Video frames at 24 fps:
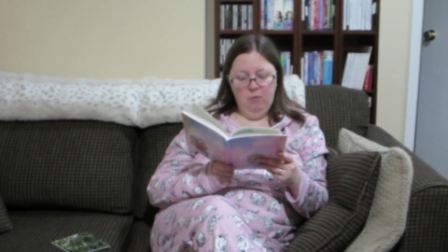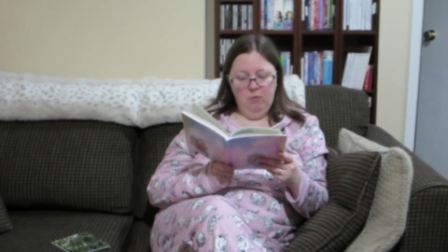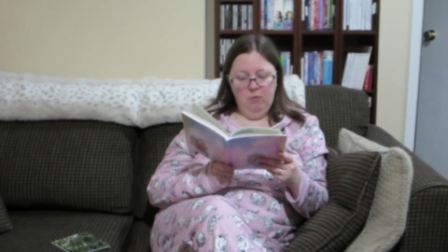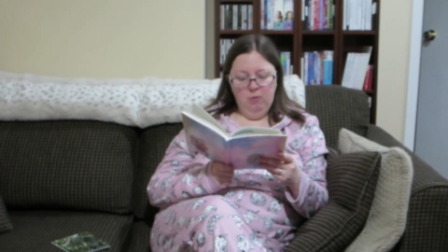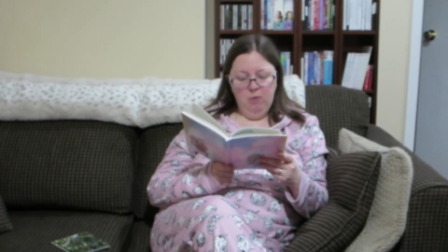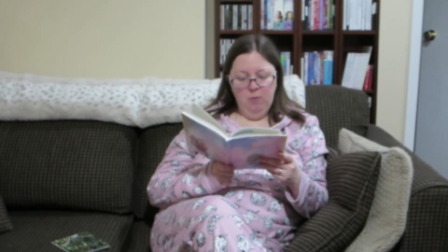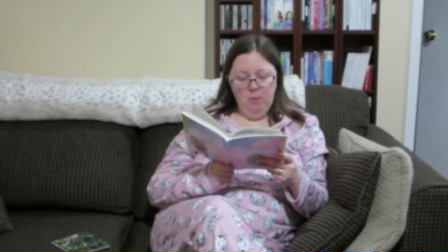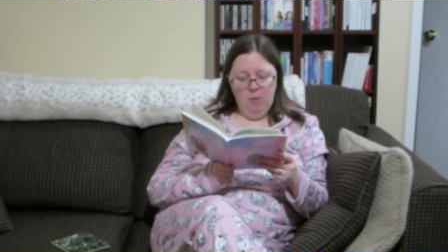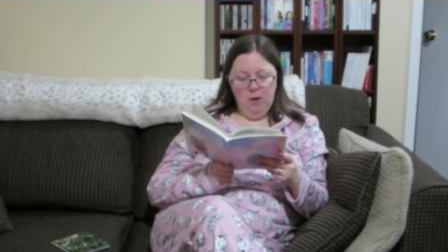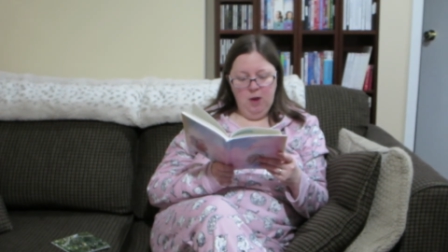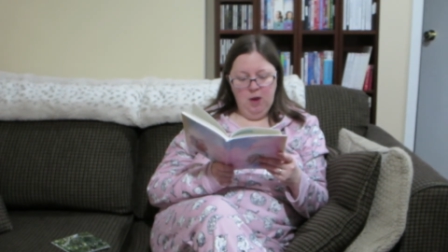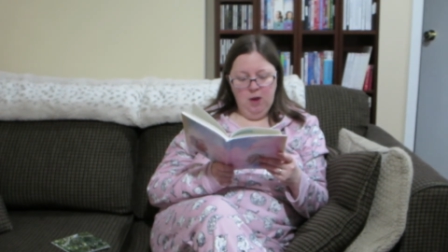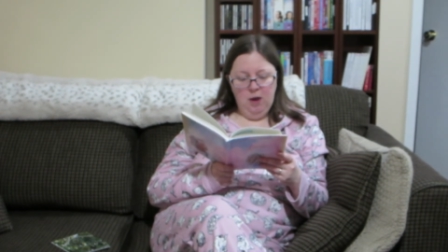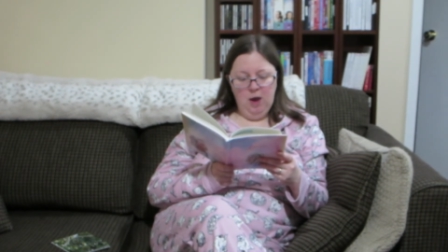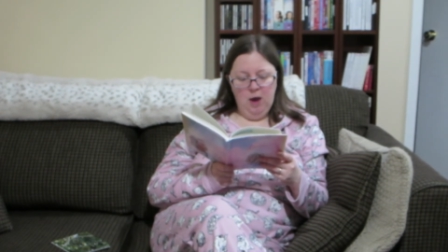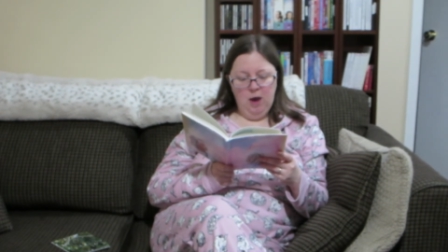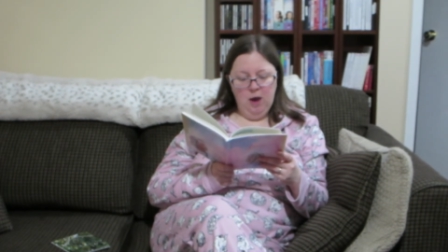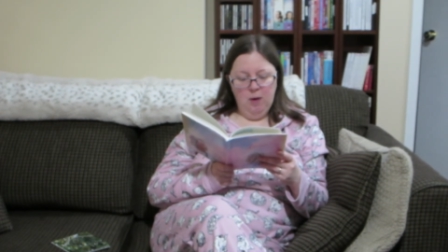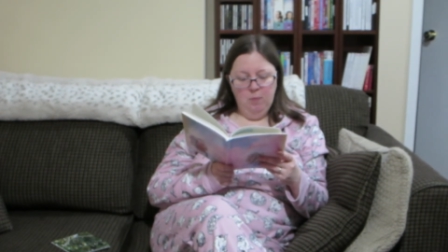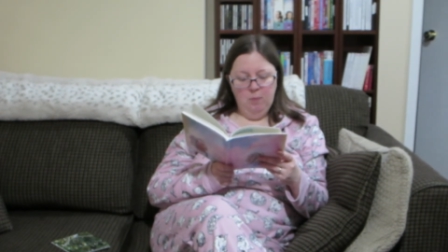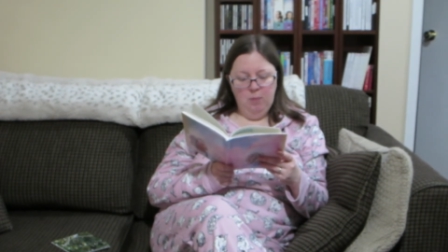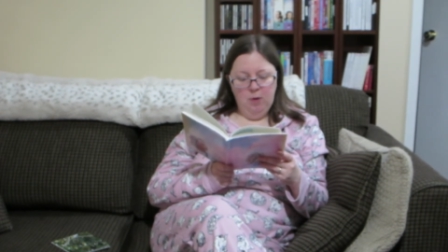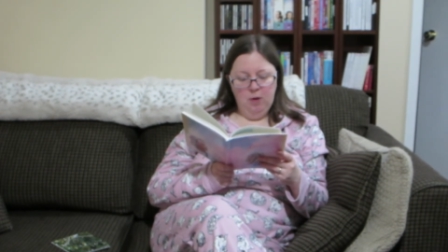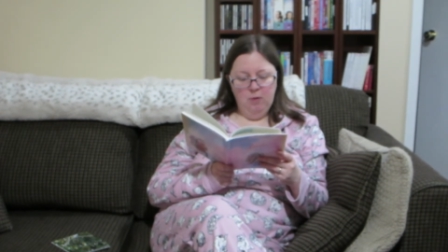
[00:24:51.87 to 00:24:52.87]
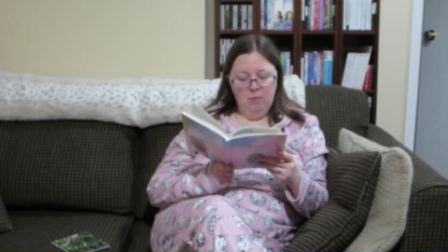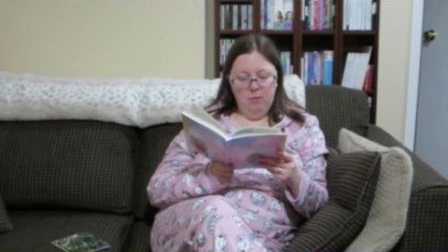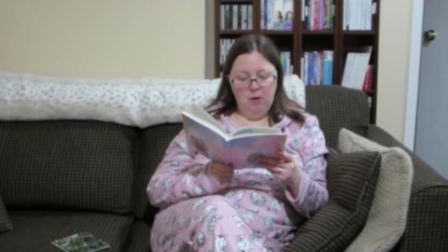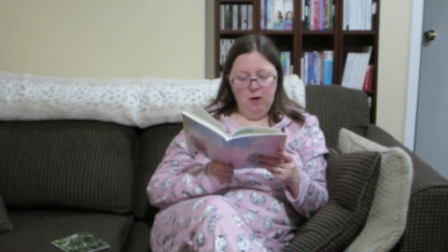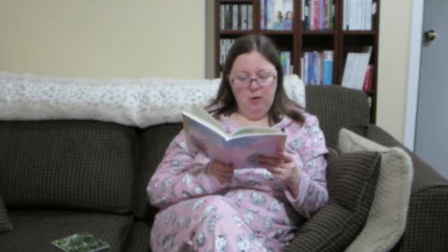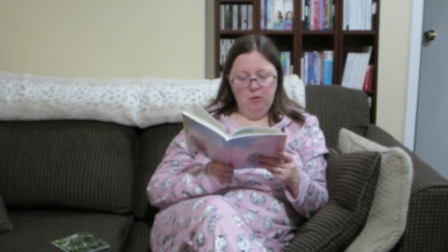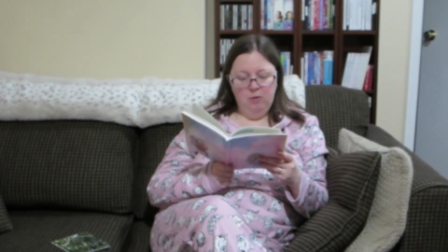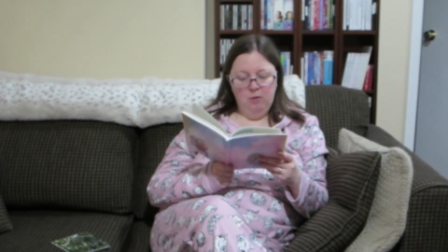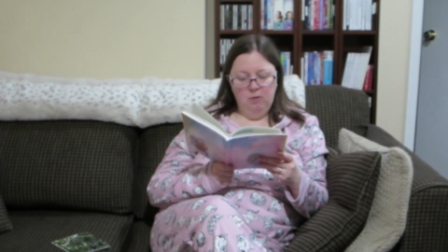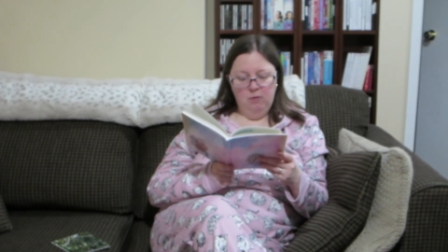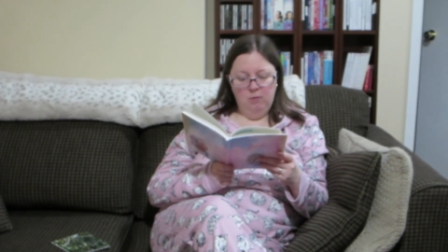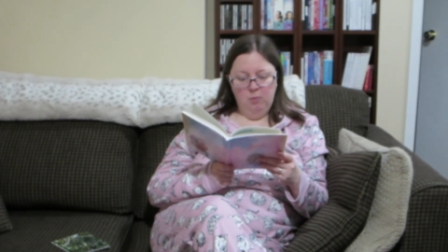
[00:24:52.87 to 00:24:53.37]
for being happy
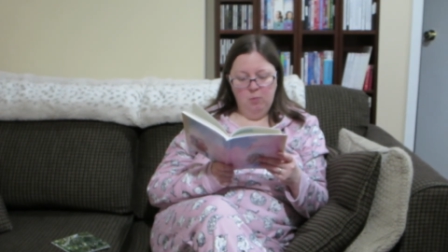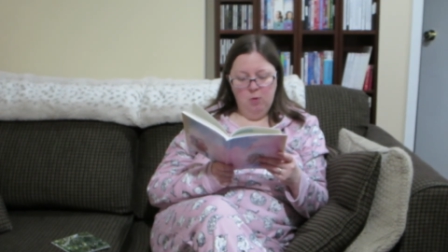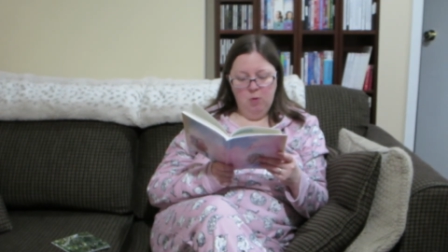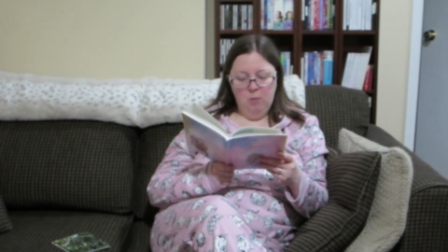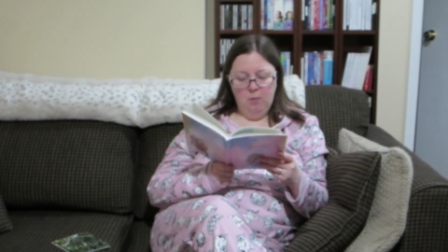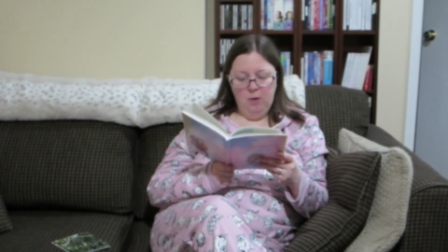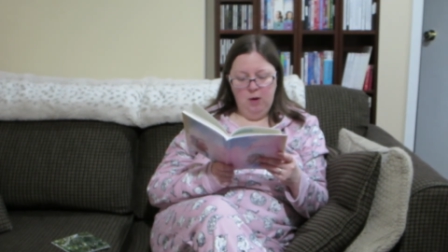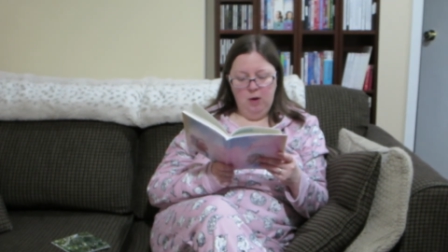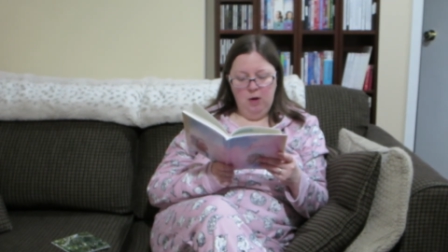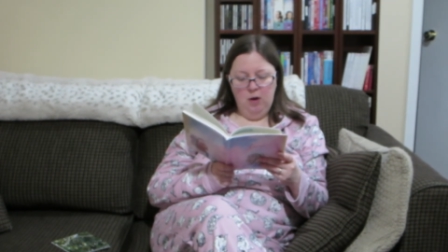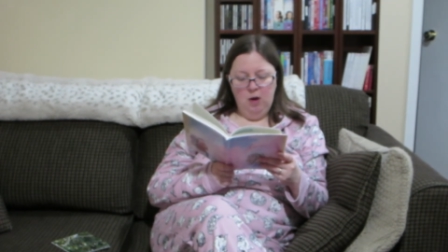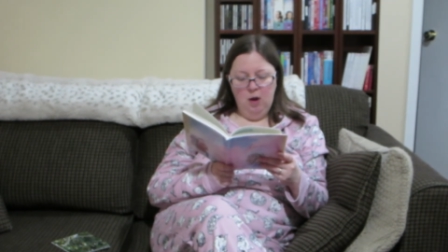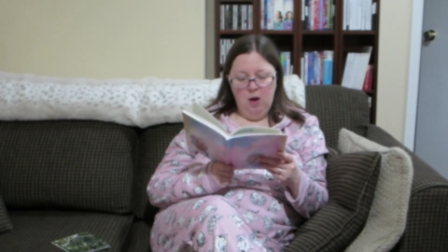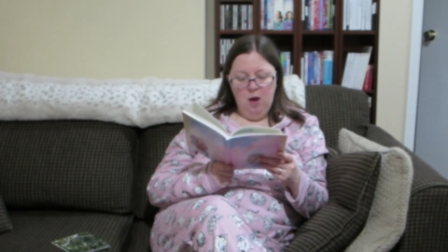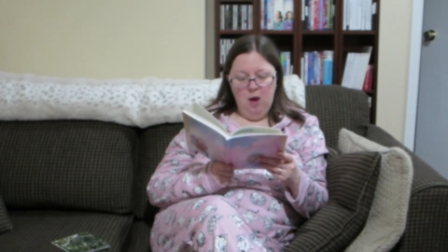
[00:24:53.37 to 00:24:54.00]
right this moment.